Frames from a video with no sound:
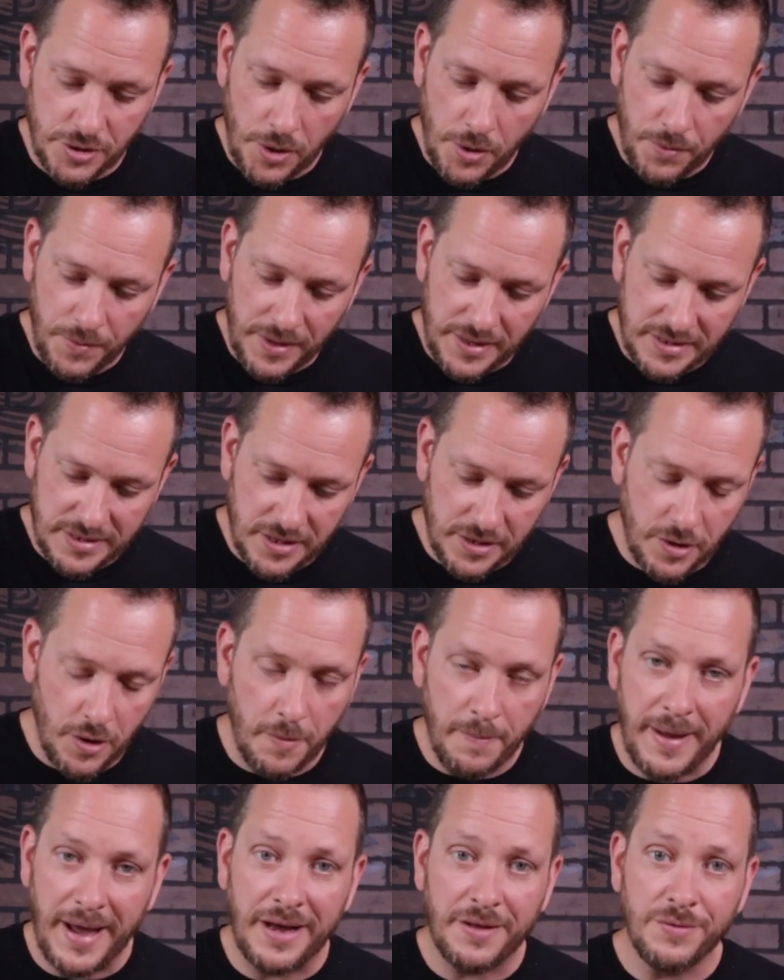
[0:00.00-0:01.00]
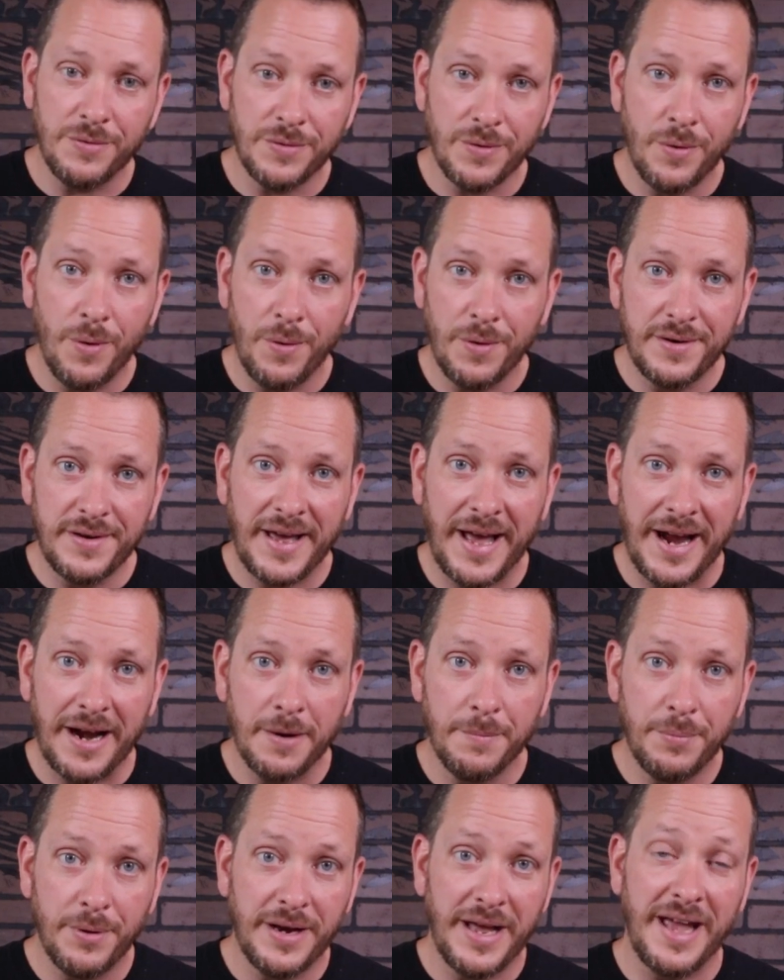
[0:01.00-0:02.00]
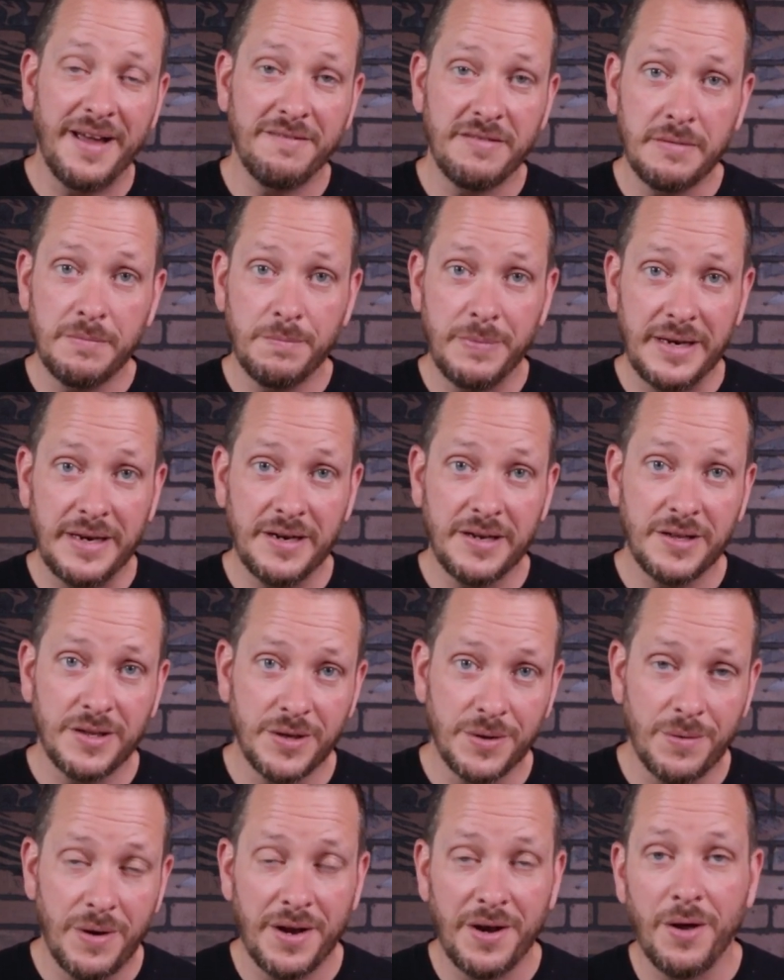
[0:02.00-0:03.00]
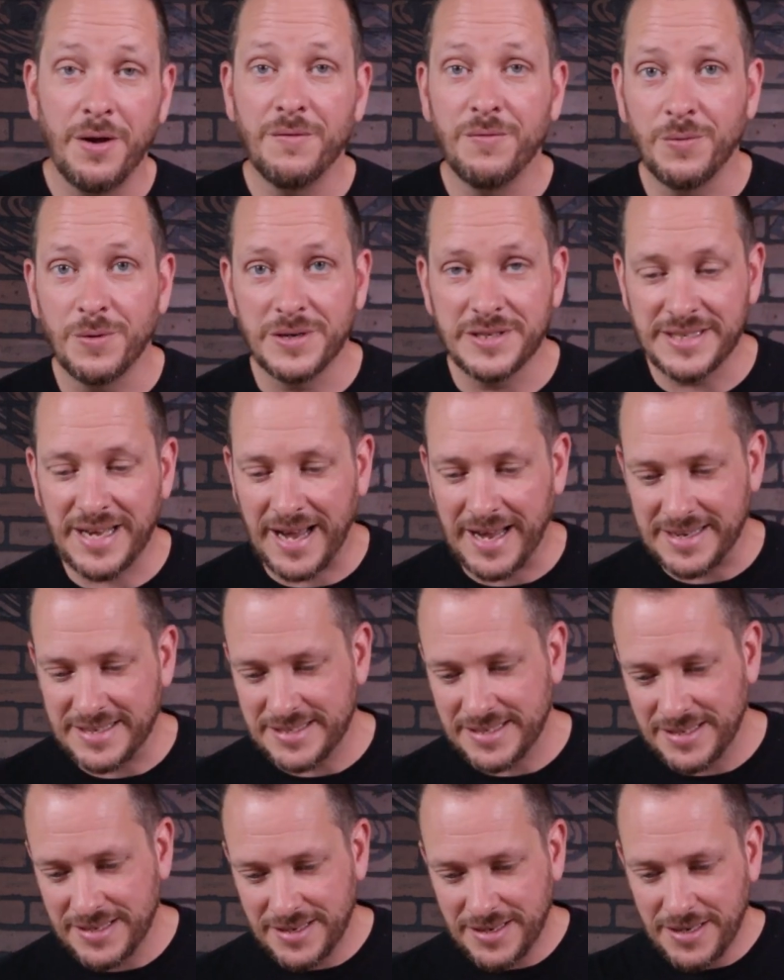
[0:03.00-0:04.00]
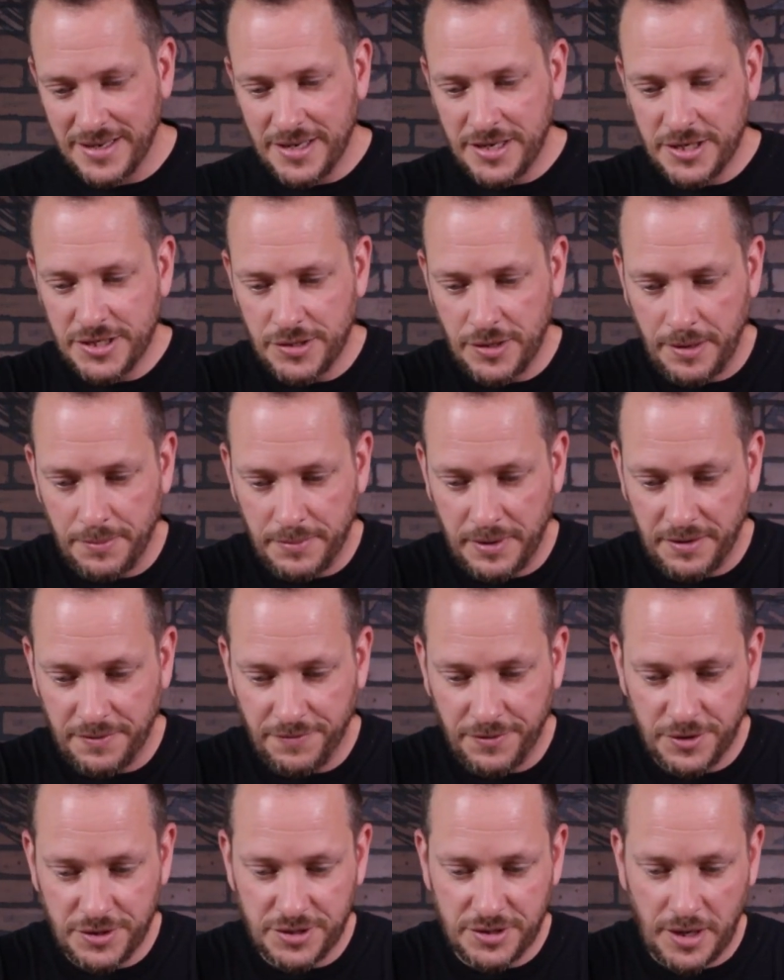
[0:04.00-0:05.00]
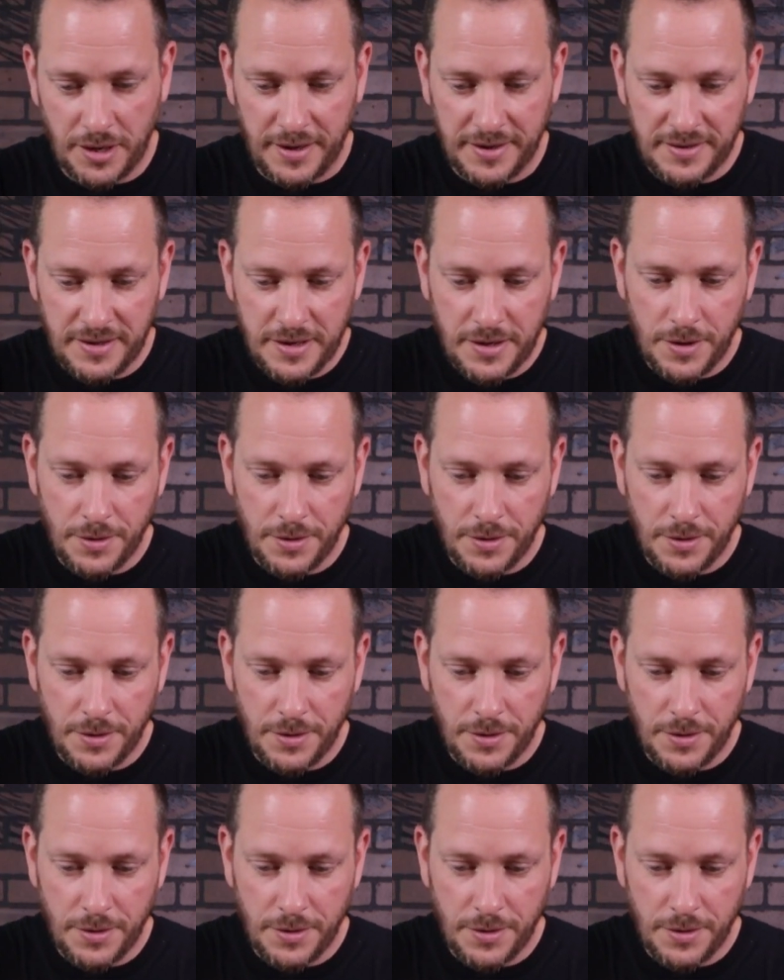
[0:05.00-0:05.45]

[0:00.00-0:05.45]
no reason to go back through the whole entire and put a heavy bead of glue on all four sides. So I'm gonna first start at the